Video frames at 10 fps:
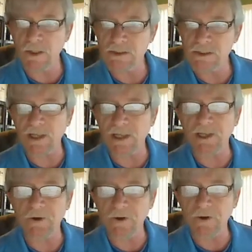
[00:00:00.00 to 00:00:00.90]
want some
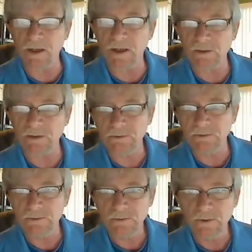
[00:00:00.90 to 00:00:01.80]
clarity on,
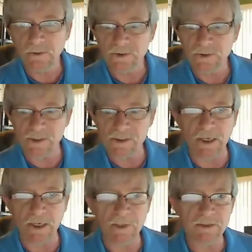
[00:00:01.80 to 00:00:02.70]

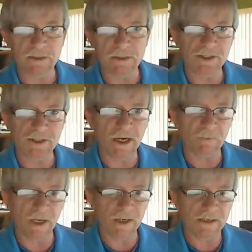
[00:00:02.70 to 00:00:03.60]
just type it into that
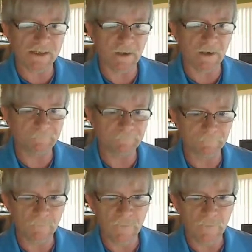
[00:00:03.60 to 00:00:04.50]
chat box.
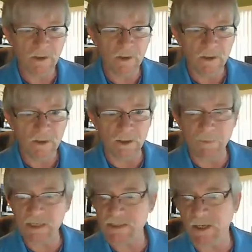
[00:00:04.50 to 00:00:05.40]

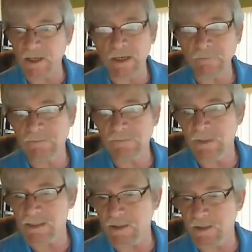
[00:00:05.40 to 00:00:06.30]
In the meantime,
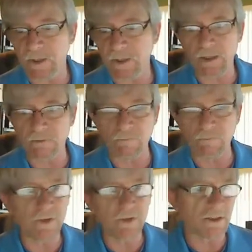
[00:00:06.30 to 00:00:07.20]
let's go ahead
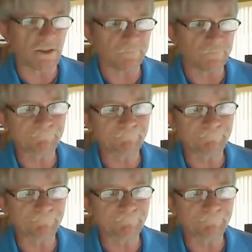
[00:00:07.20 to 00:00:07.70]
and move on.